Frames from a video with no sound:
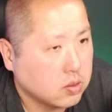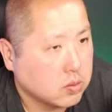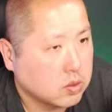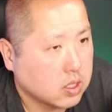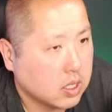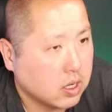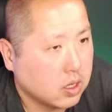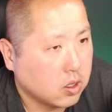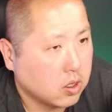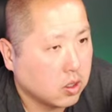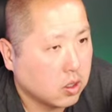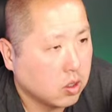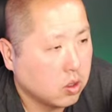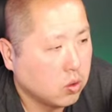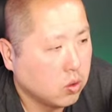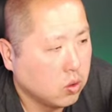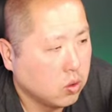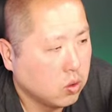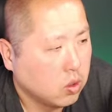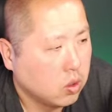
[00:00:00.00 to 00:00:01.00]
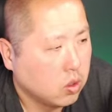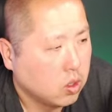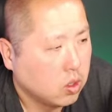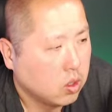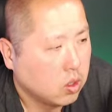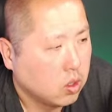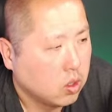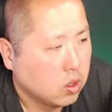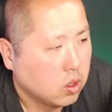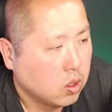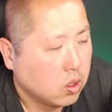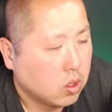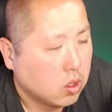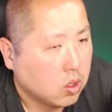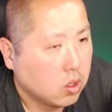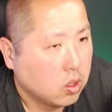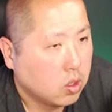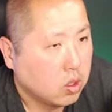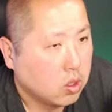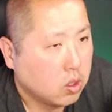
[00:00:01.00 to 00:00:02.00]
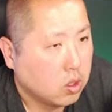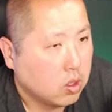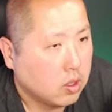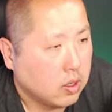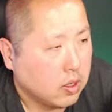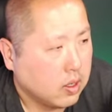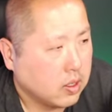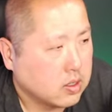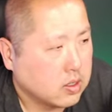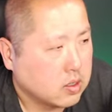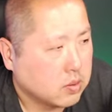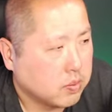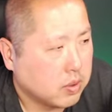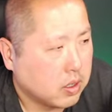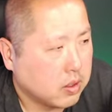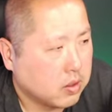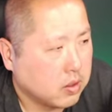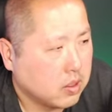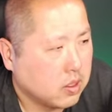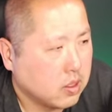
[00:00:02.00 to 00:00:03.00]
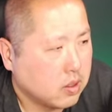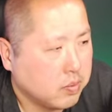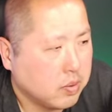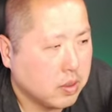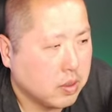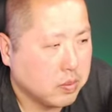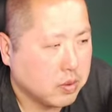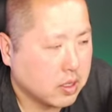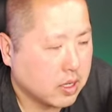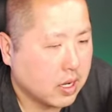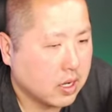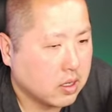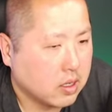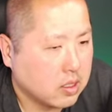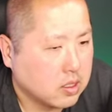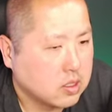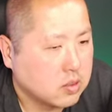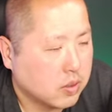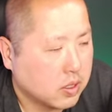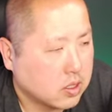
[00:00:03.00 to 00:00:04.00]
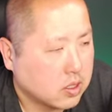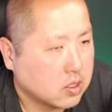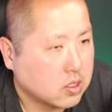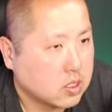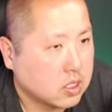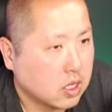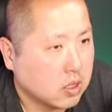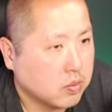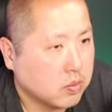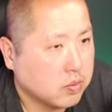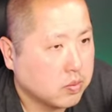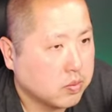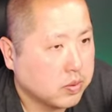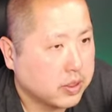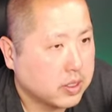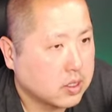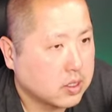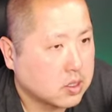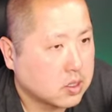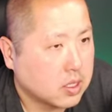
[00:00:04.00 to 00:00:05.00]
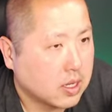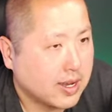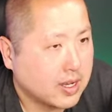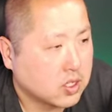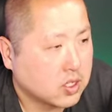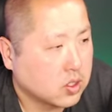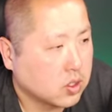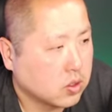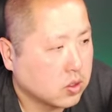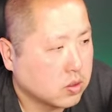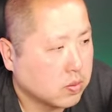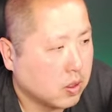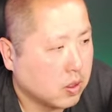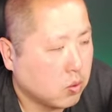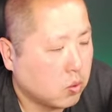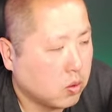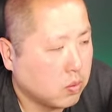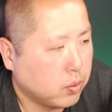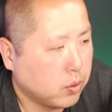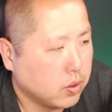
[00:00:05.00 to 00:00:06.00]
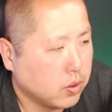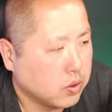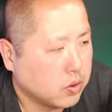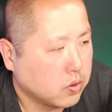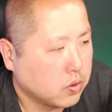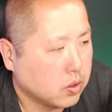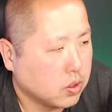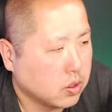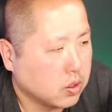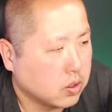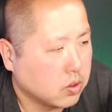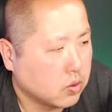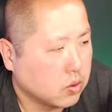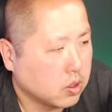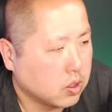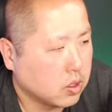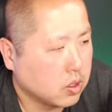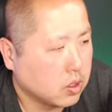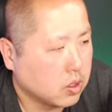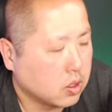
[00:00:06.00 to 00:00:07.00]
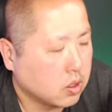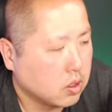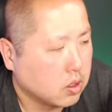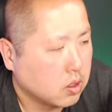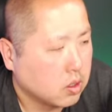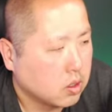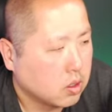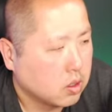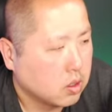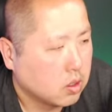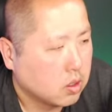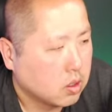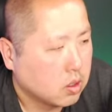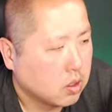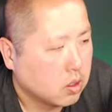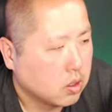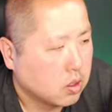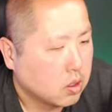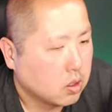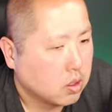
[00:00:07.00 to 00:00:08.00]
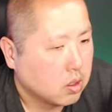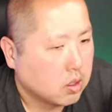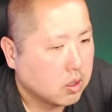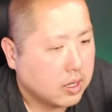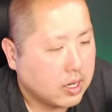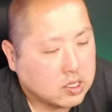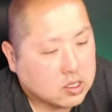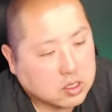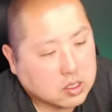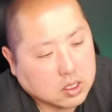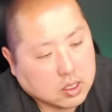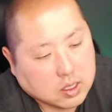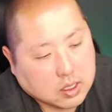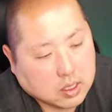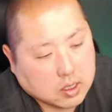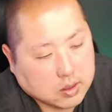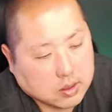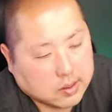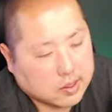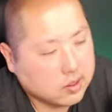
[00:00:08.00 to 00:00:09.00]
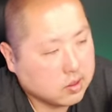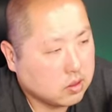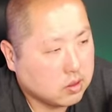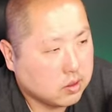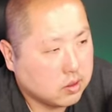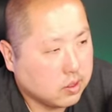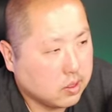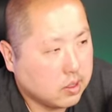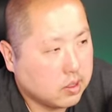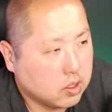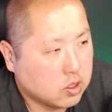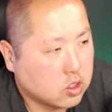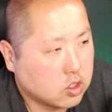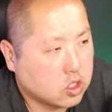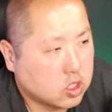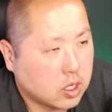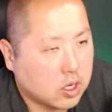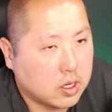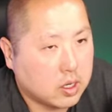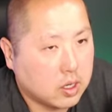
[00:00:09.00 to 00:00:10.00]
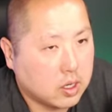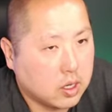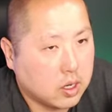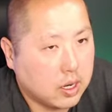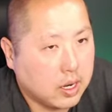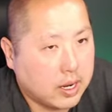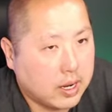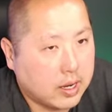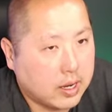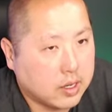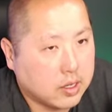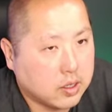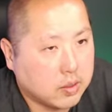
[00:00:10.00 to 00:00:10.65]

kind of low. It's about, maybe not. It's about the same because Costco is about 1.3 liquidity. I'd say they look, their chart and